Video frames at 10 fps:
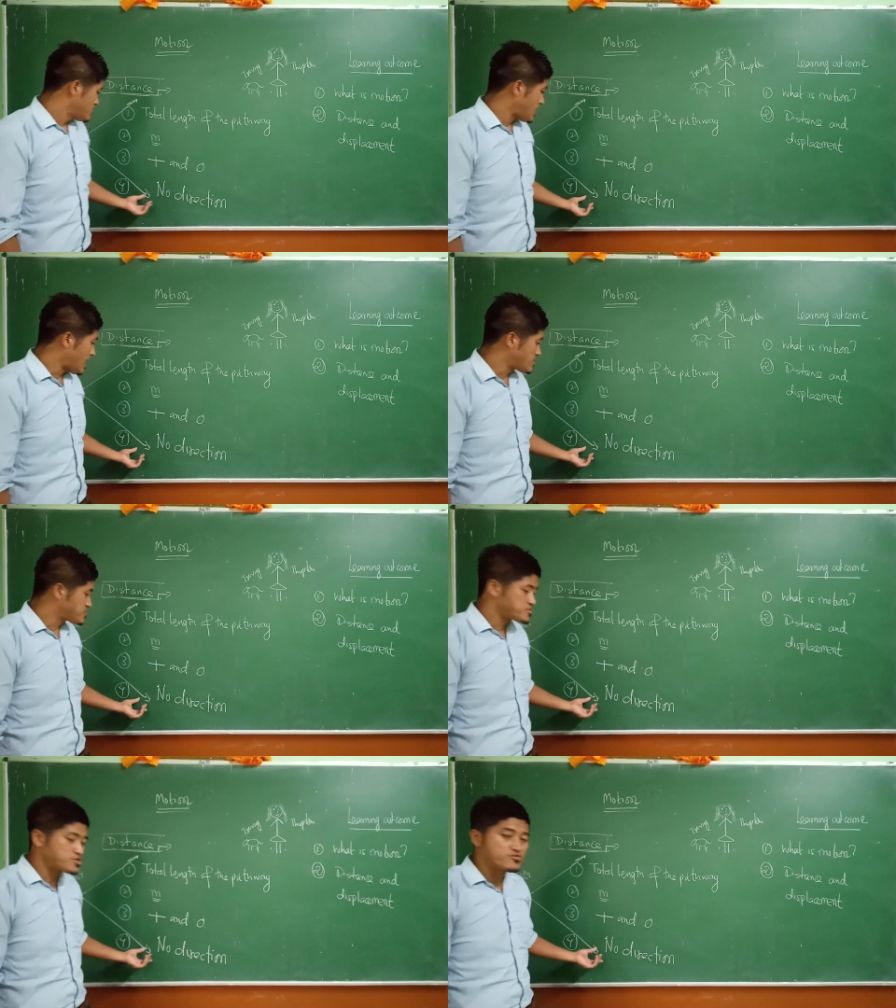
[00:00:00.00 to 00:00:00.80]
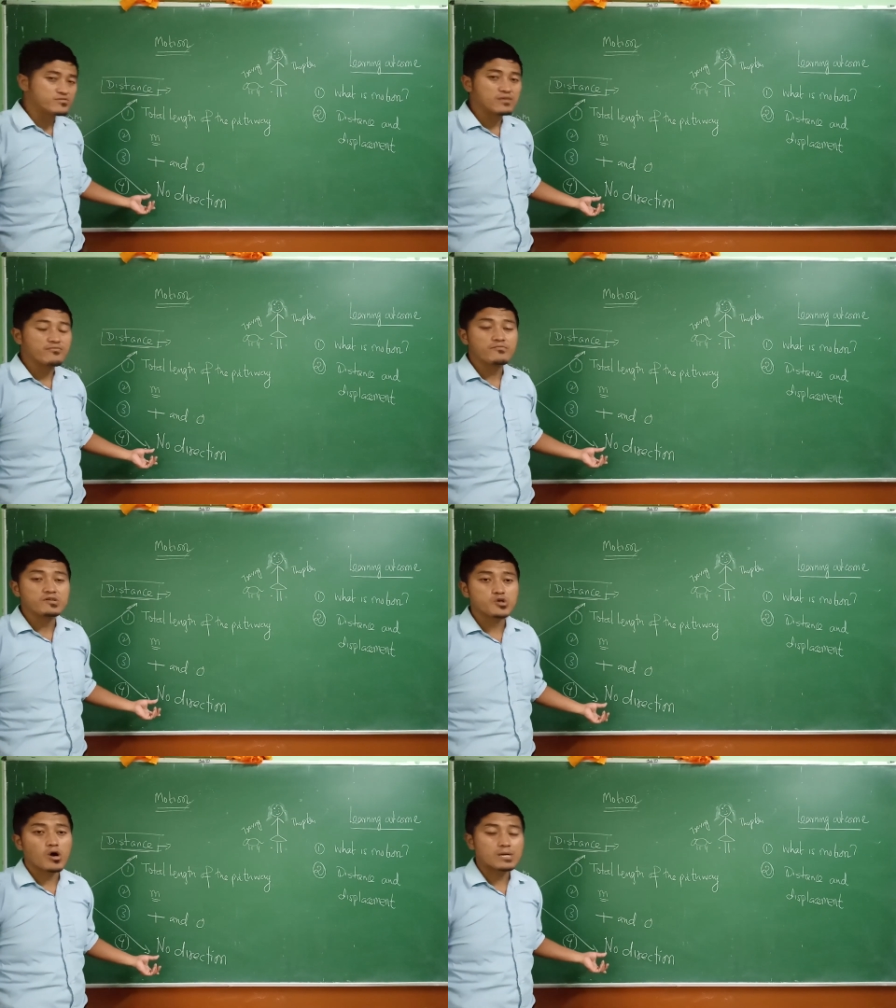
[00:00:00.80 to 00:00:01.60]
And generally when
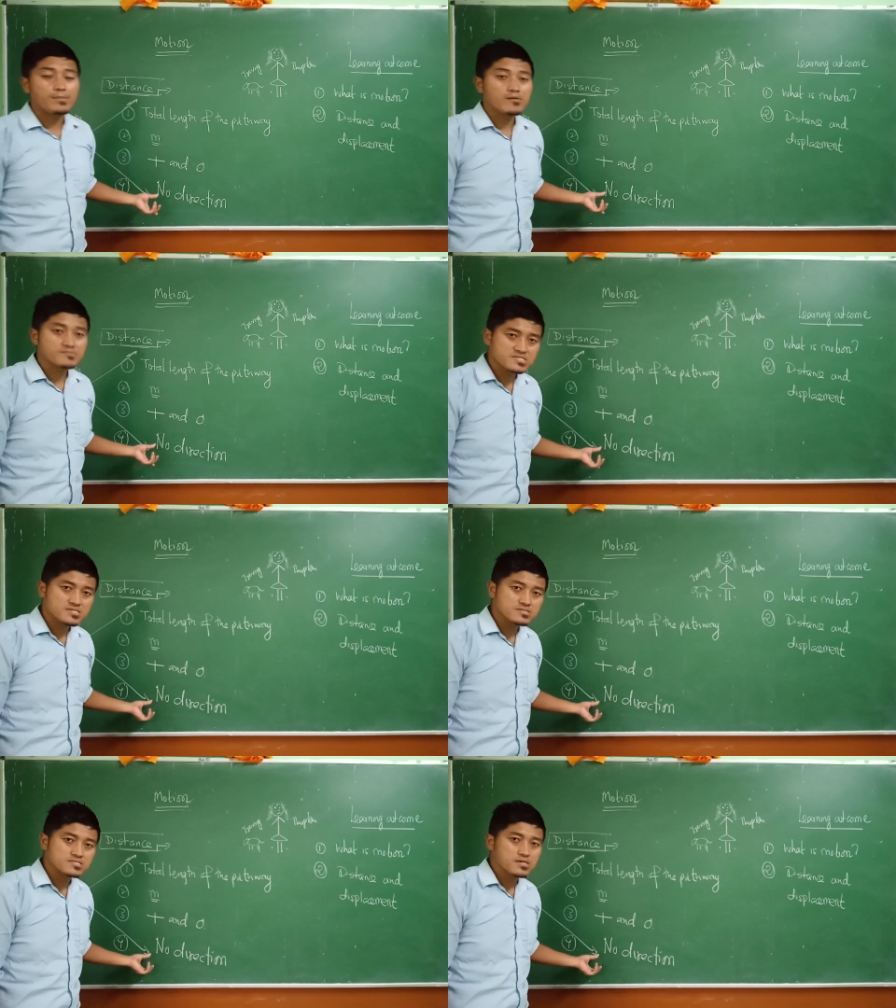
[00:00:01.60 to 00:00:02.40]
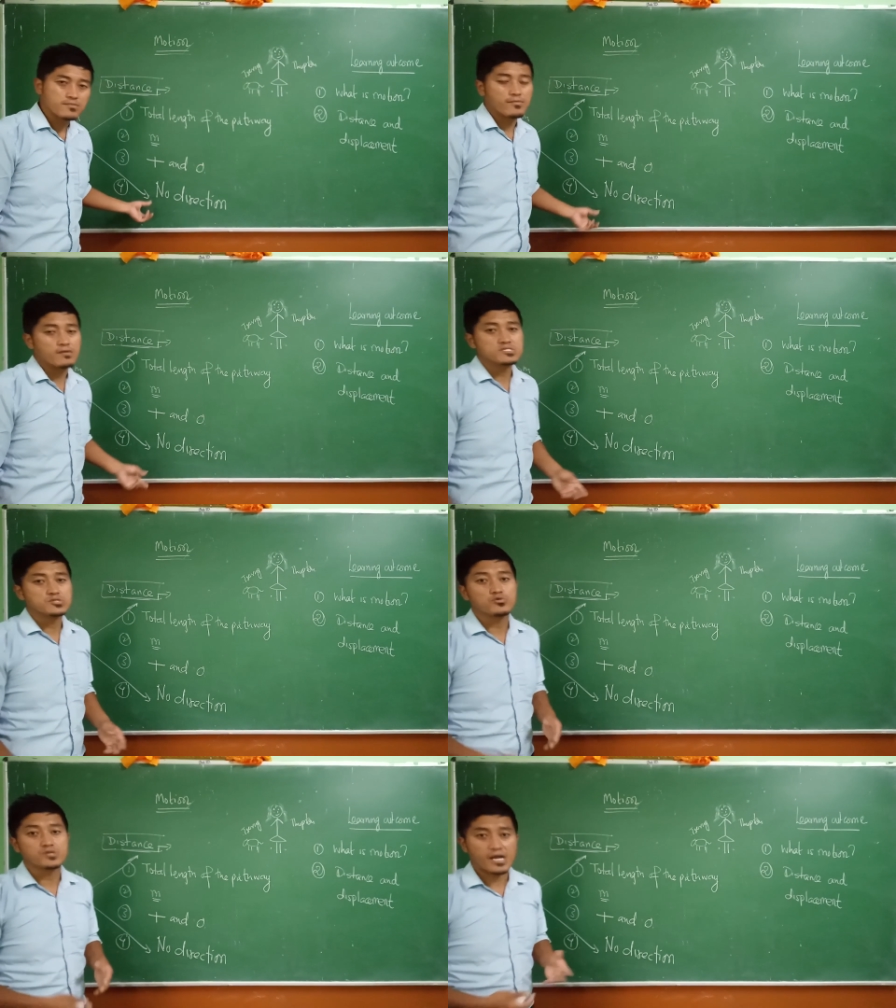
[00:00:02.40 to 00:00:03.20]
we talk about distance, there is
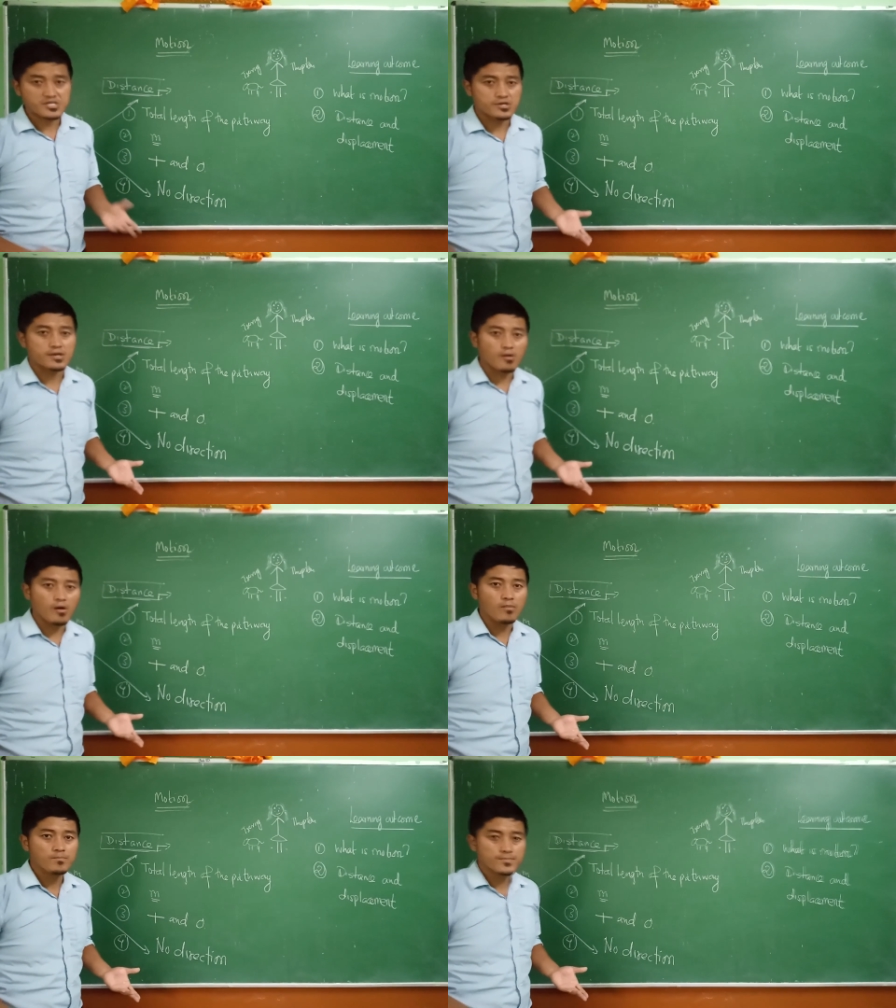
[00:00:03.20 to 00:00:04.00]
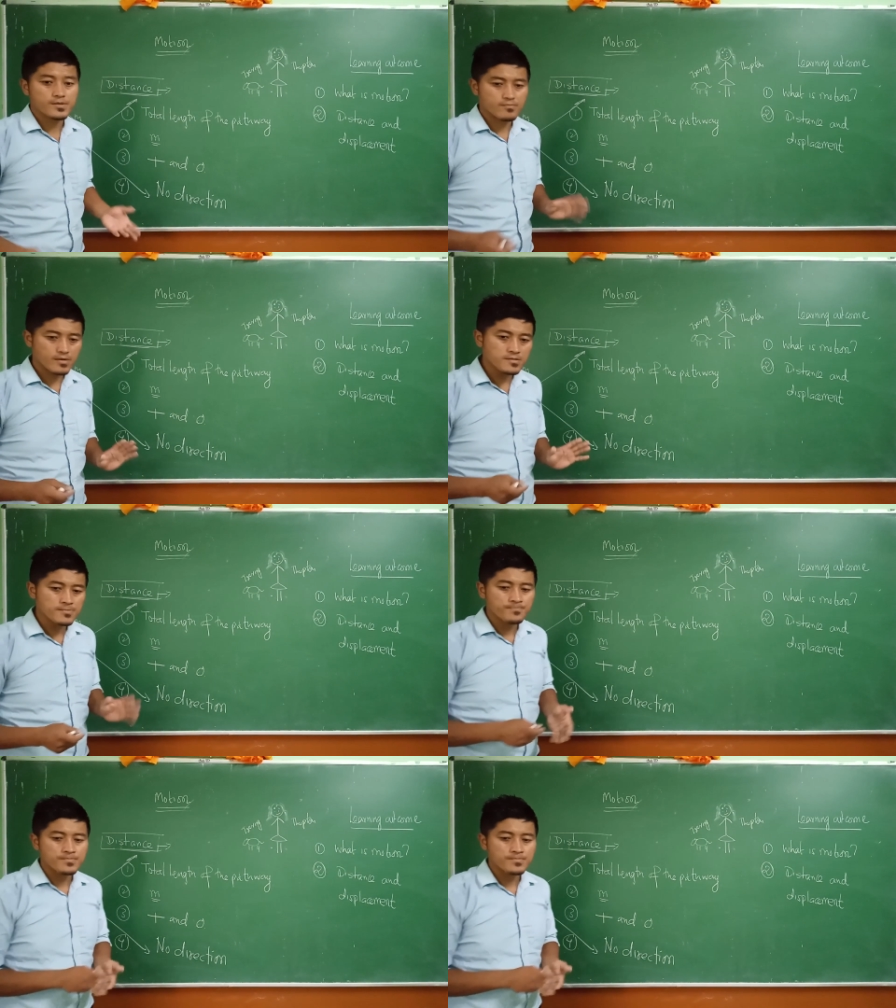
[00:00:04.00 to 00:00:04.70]
no direction at all, right?